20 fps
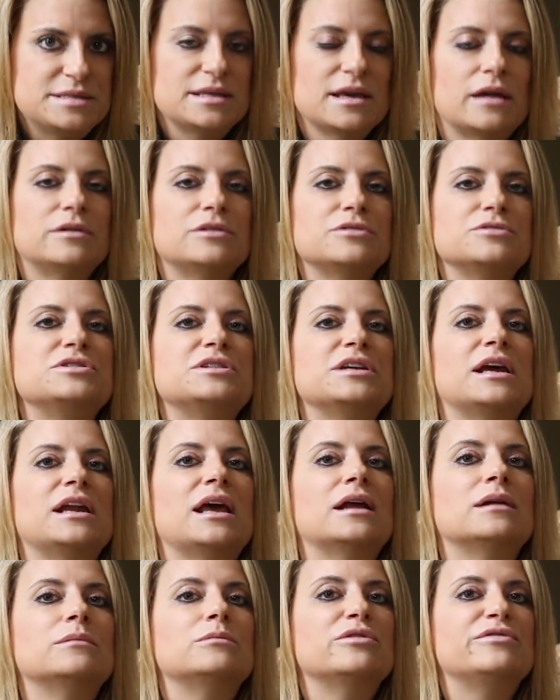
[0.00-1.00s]
They understand
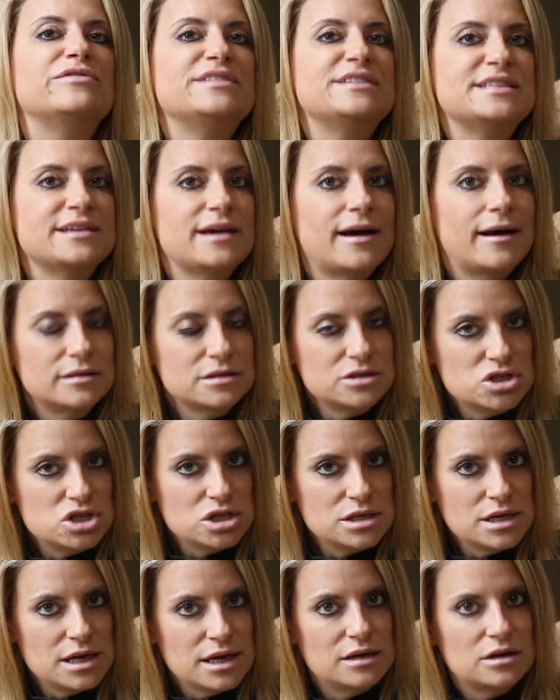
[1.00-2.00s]
animal
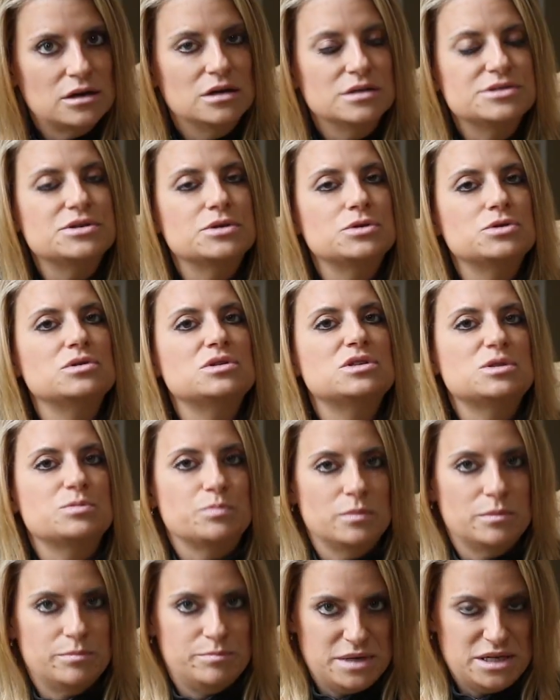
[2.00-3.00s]
physiology and also
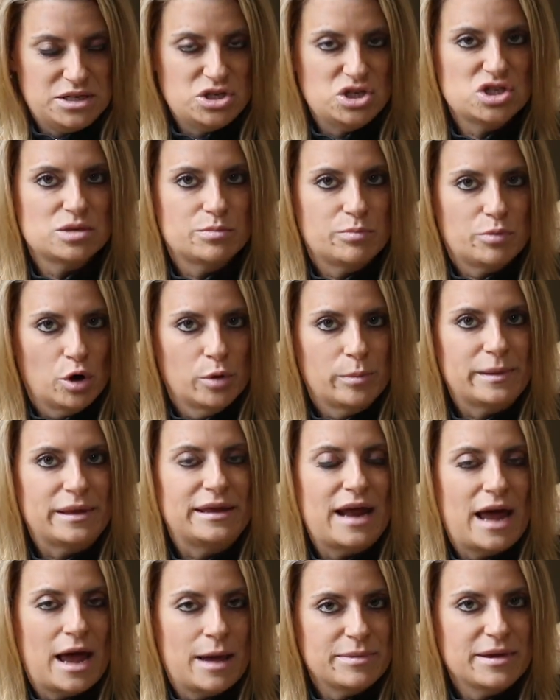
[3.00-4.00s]
species
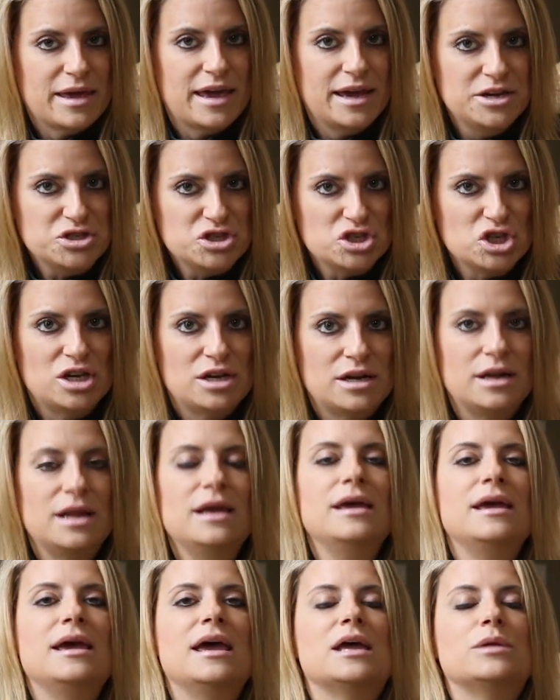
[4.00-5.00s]
appropriate application
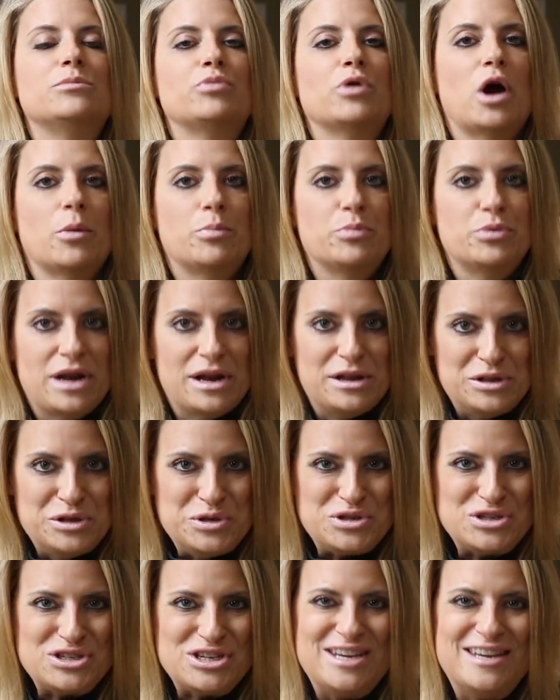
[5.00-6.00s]
and proper
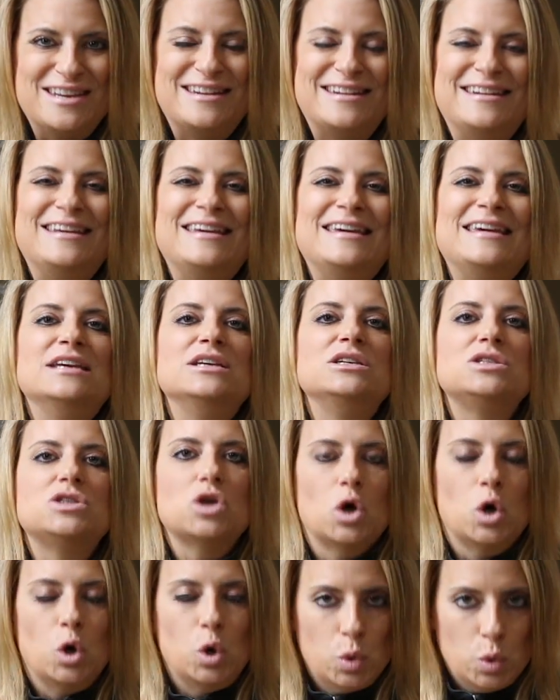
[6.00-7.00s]
dilution.
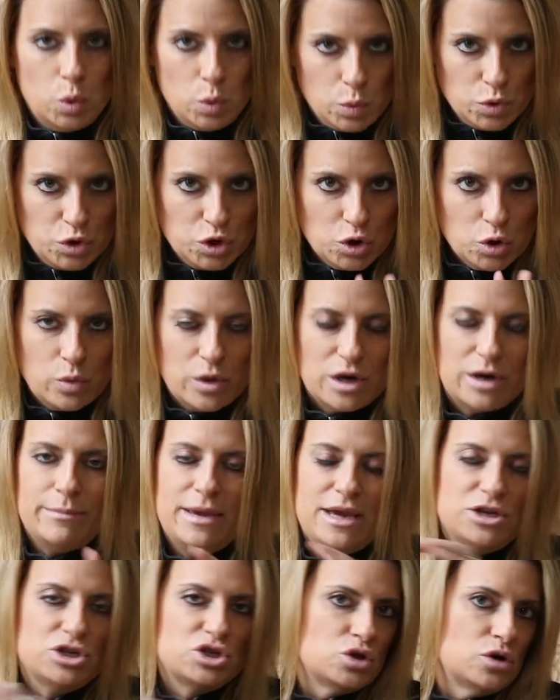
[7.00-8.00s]
So you'll want to
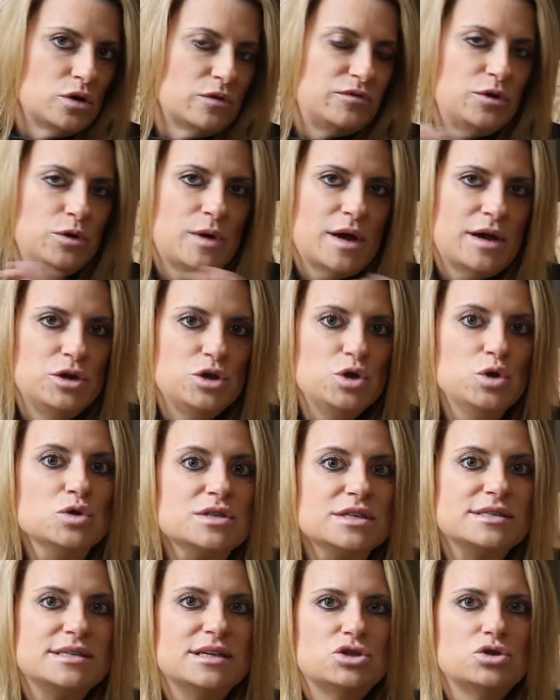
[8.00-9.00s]
make sure if you use
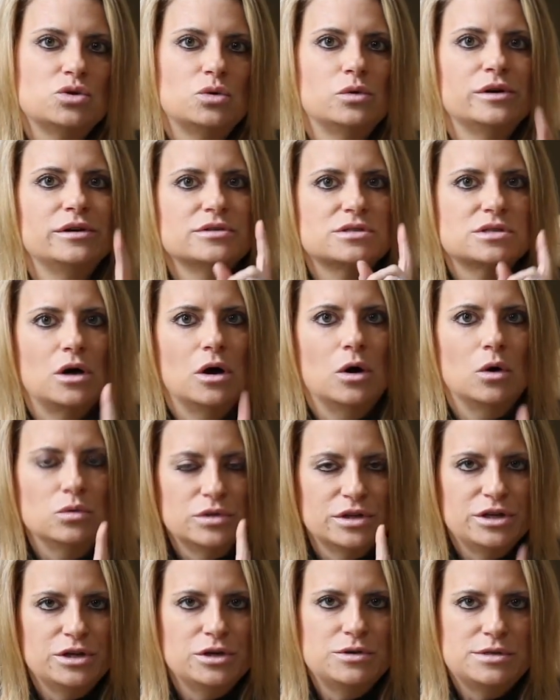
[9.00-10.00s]
essential oils,
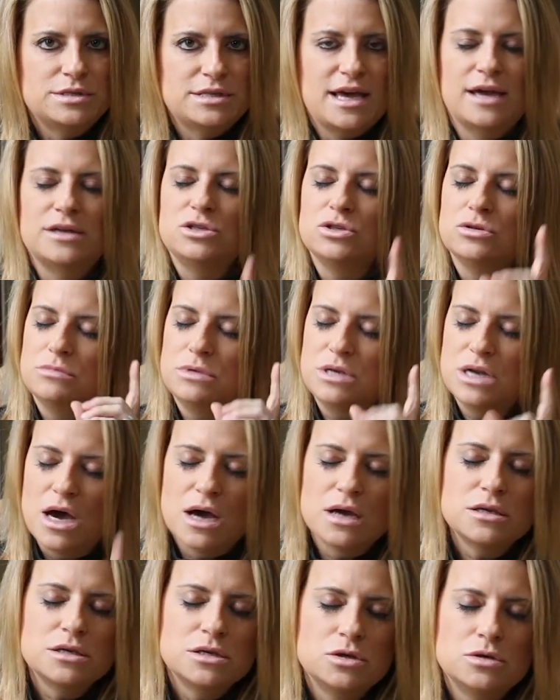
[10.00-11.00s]
only use that. Do
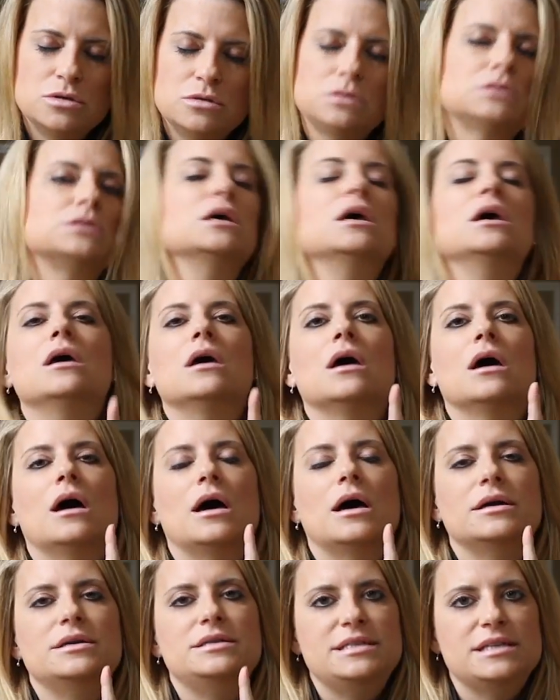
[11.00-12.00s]
not use
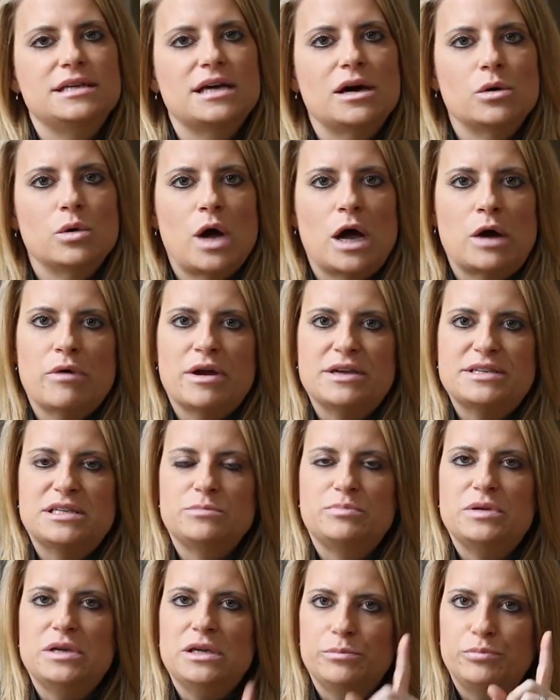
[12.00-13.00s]
a DIY
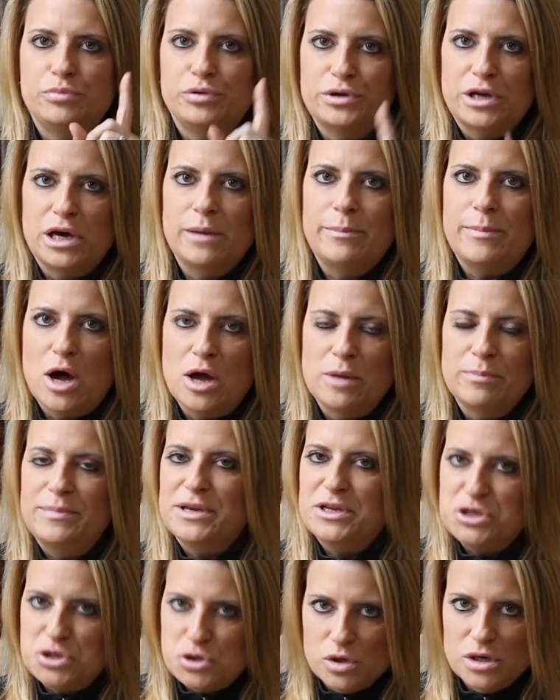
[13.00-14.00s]
recipe put up on
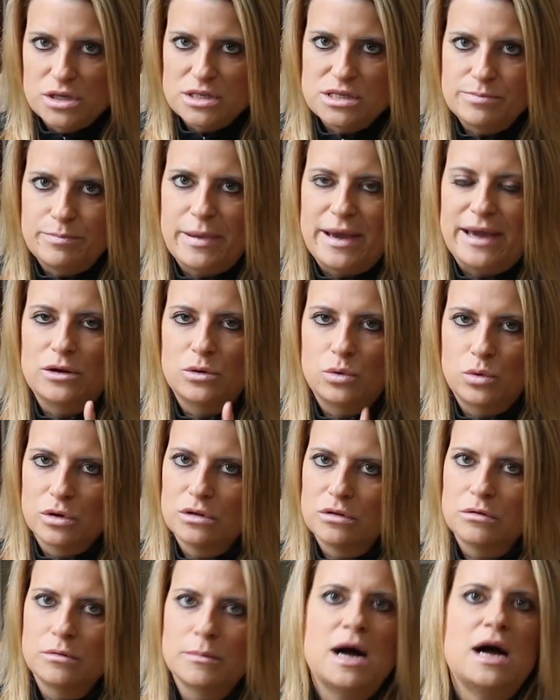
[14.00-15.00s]
Pinterest by an
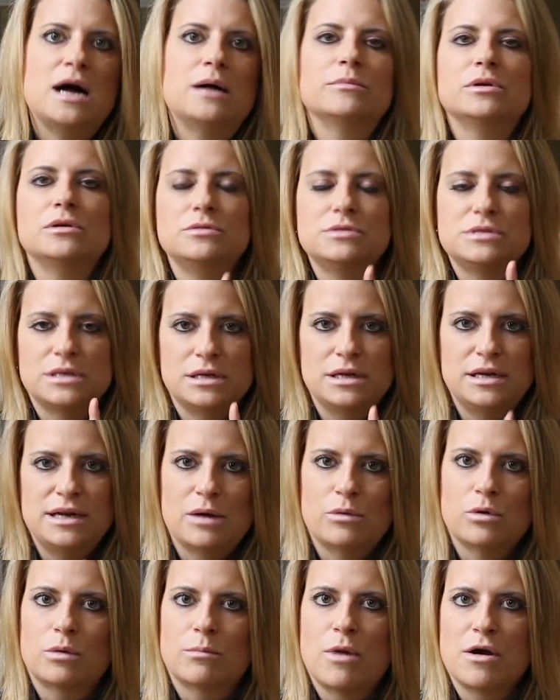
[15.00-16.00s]
oiler mom who's in a
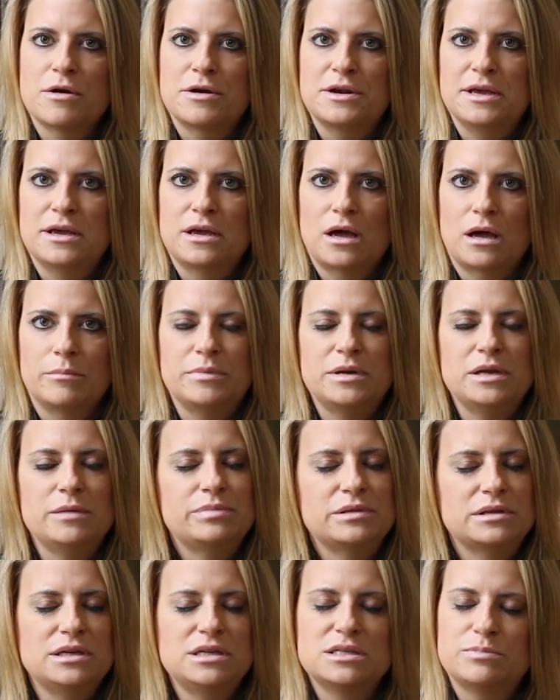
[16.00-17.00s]
network marketing company.
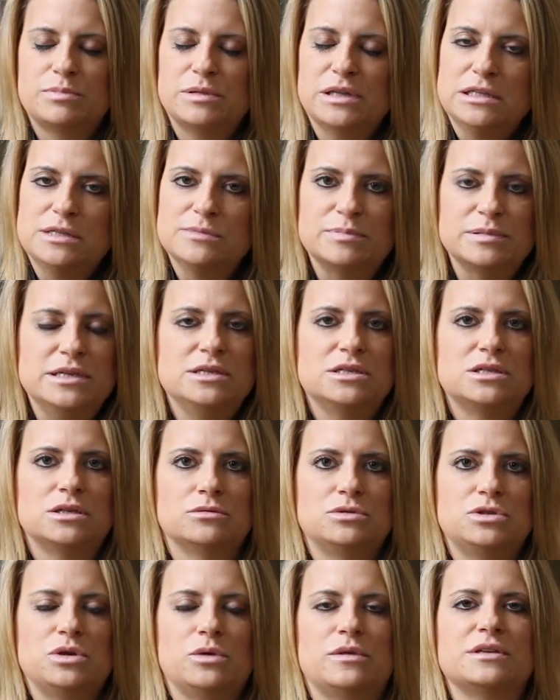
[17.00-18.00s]
Please, please, please
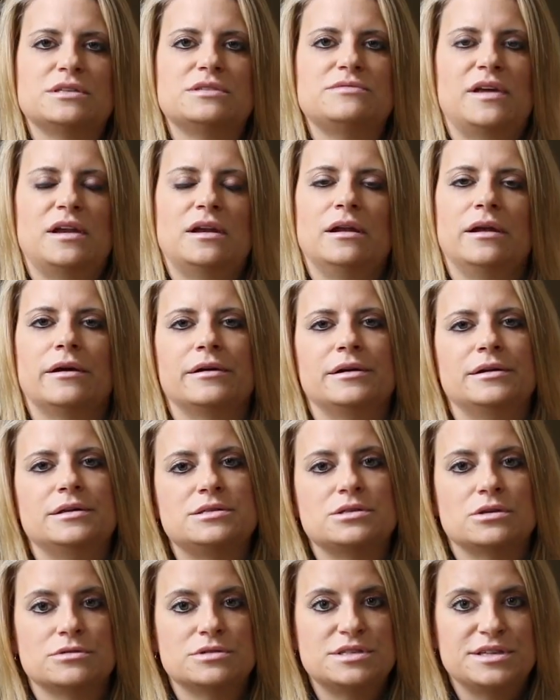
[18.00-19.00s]
don't do this. Veterinarians
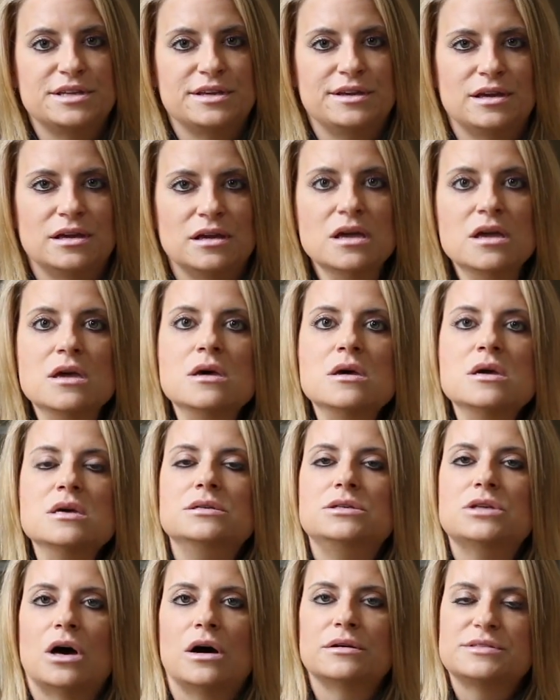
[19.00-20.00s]
are seeing
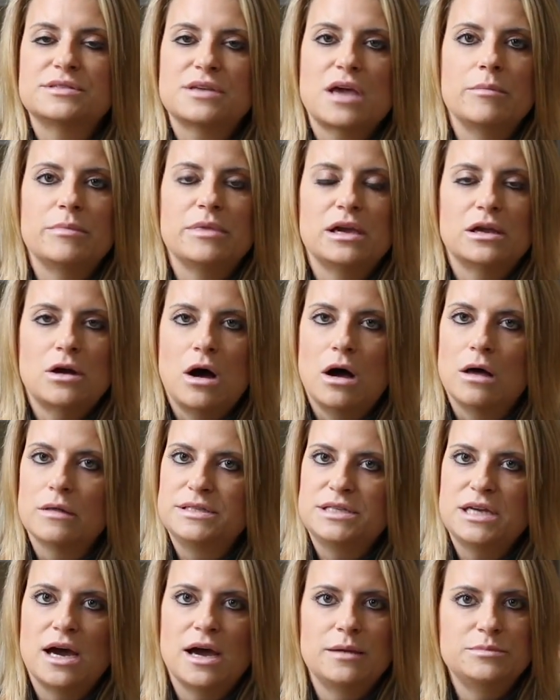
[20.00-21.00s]
dogs coming in all the
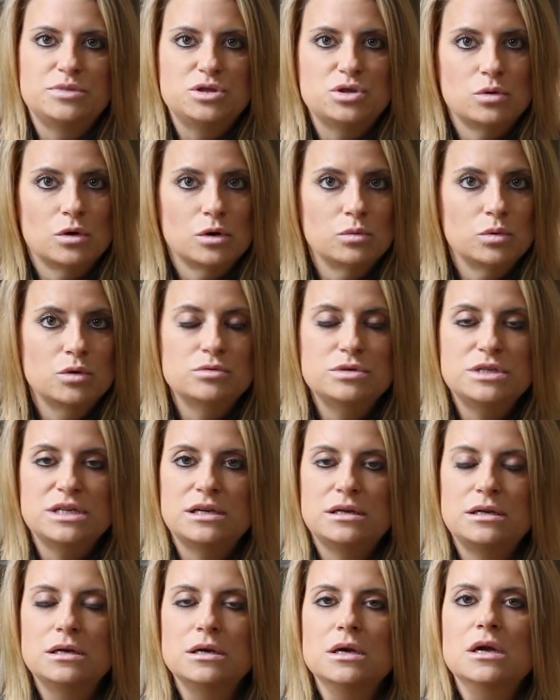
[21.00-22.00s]
times who are
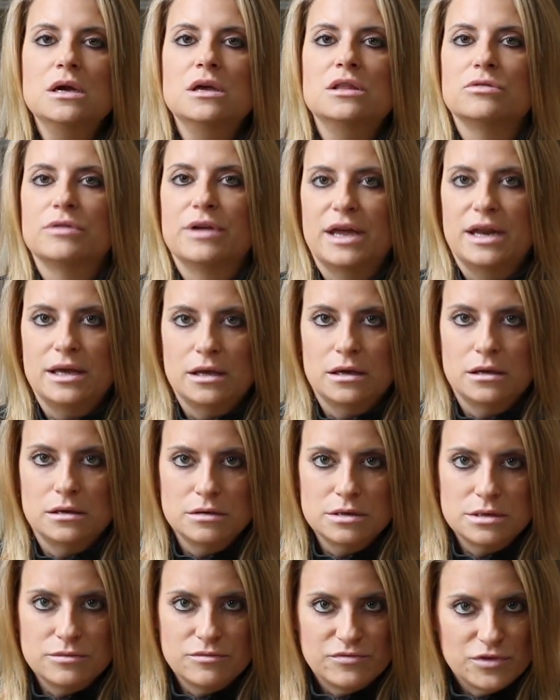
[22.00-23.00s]
wounded. They're
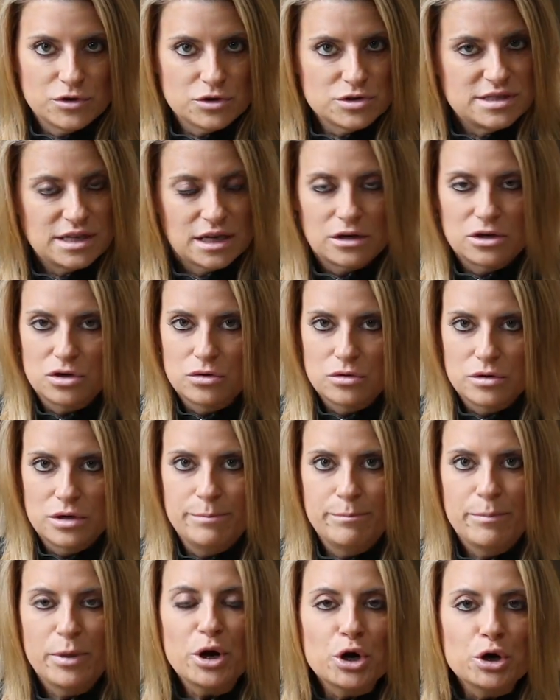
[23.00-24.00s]
getting first, second degree
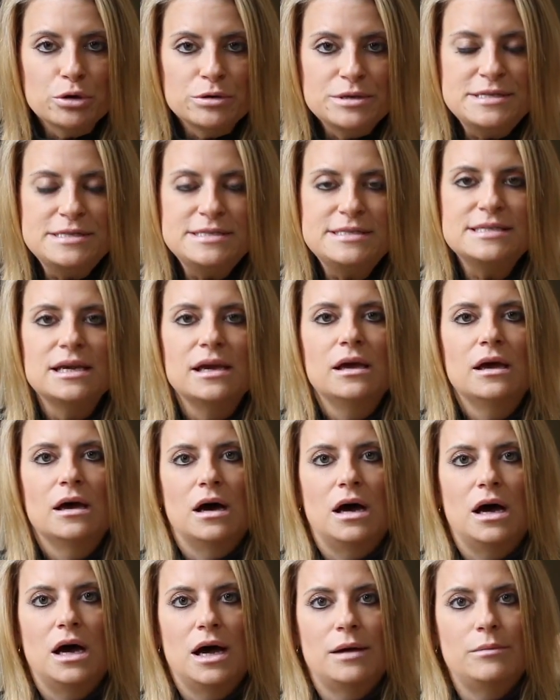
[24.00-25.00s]
burns,
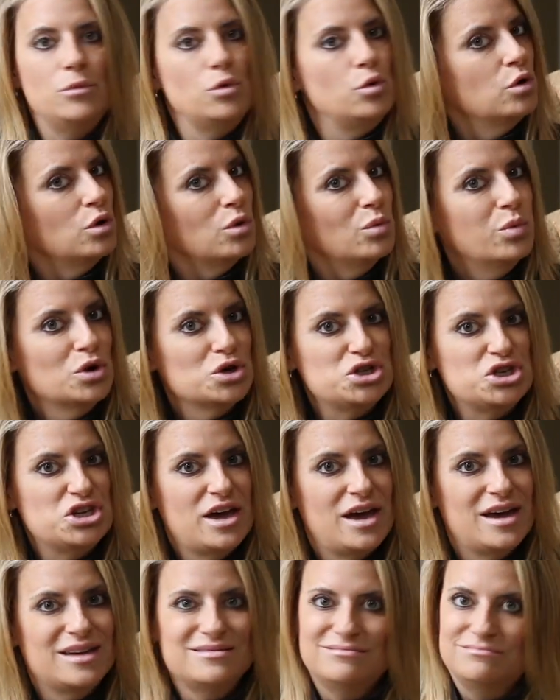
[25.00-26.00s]
or worse
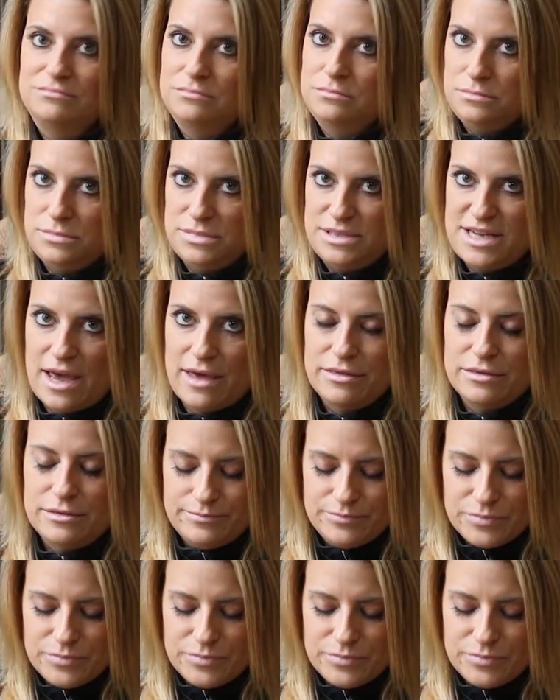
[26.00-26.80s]
yet, death.